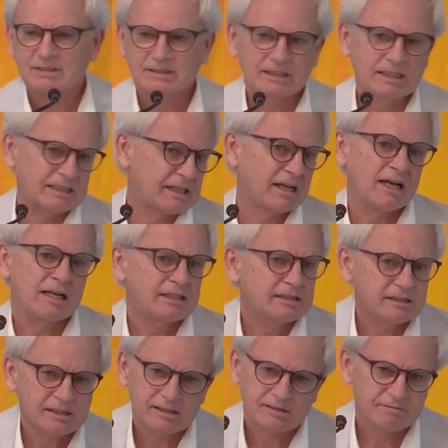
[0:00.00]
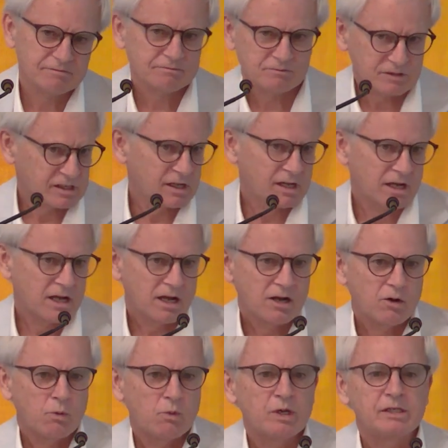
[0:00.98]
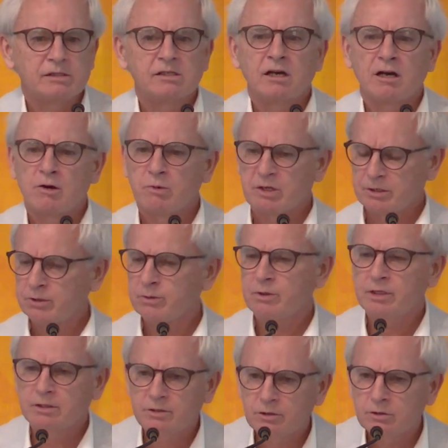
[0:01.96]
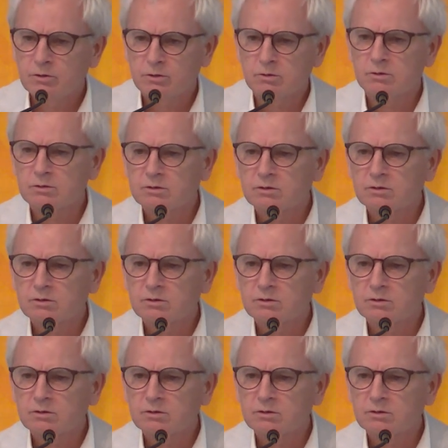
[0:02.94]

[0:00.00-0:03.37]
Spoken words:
"Hey guys, we saw what you could do